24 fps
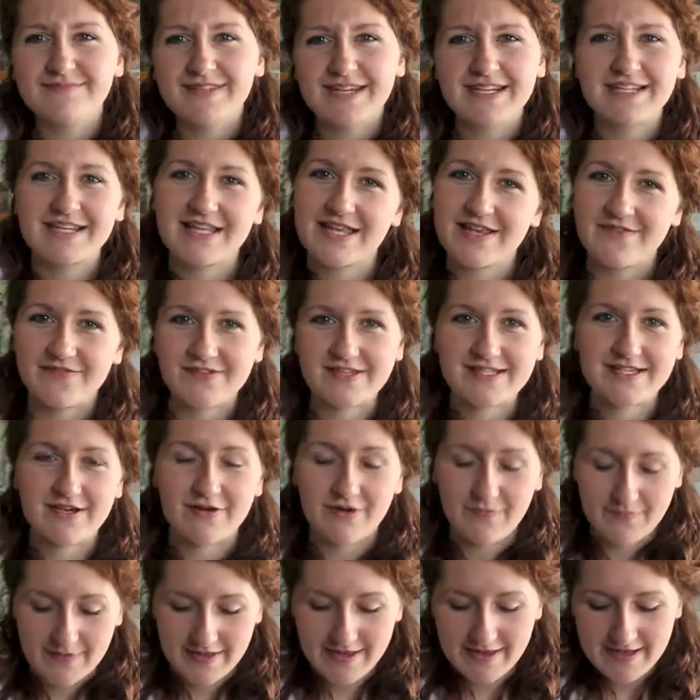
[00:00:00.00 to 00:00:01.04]
kind of evens
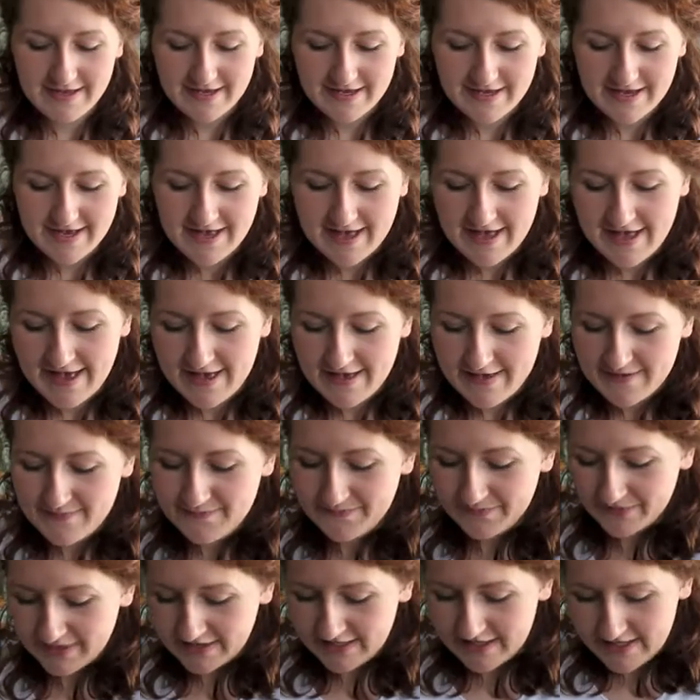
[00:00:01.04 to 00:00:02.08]
out a bit.
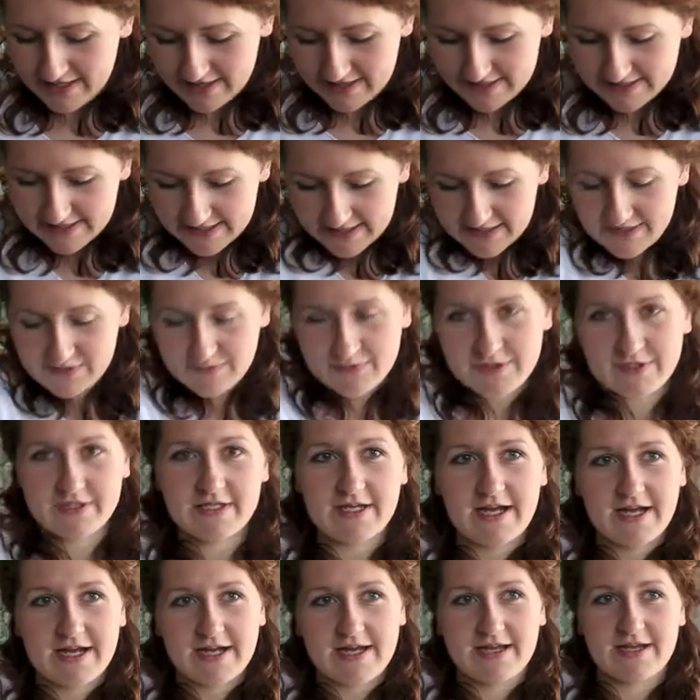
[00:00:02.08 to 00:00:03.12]
And the second one
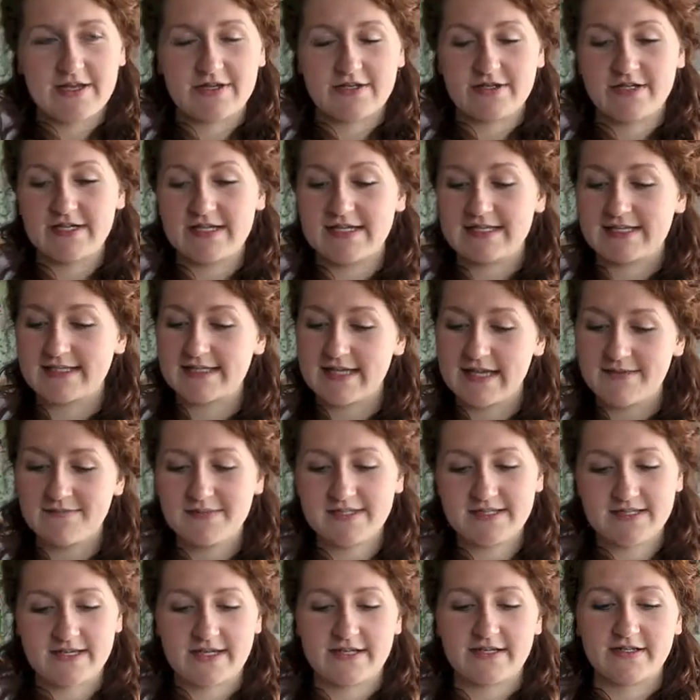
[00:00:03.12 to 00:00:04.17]
I got is the same
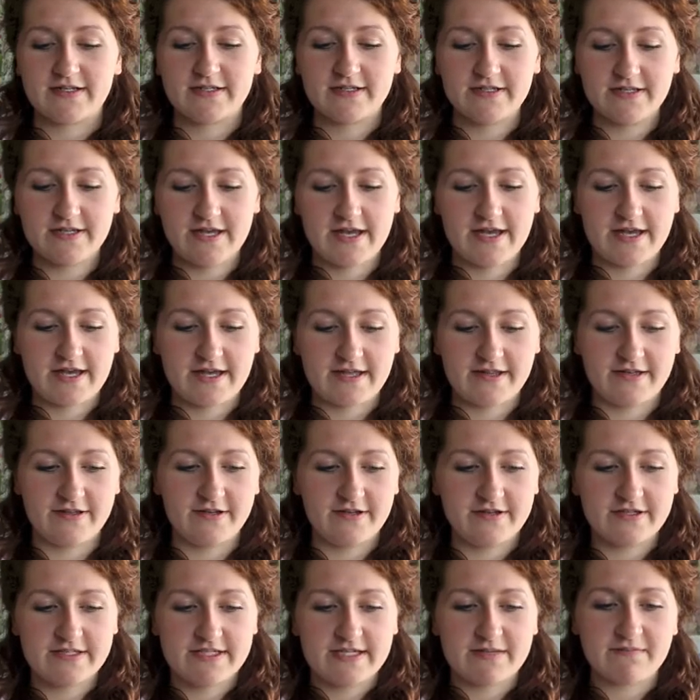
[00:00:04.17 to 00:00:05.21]
style, a
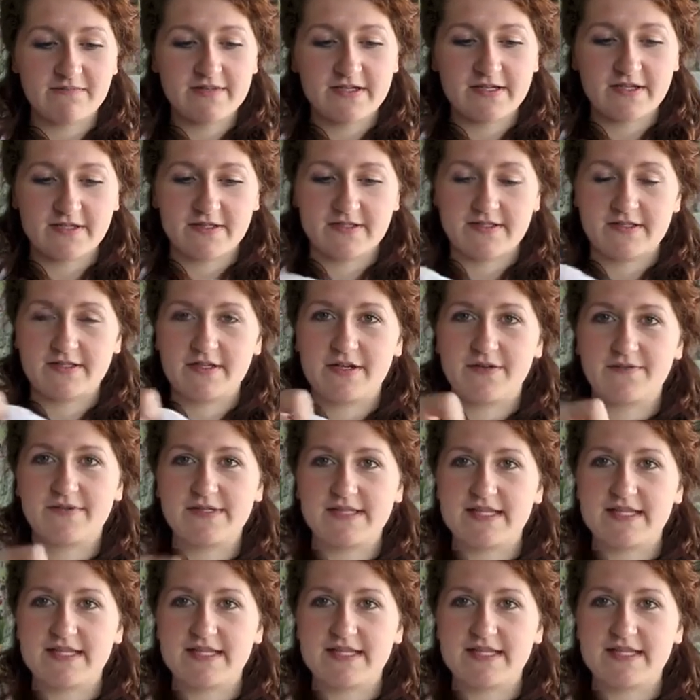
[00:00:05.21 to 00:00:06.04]
long dipped cut no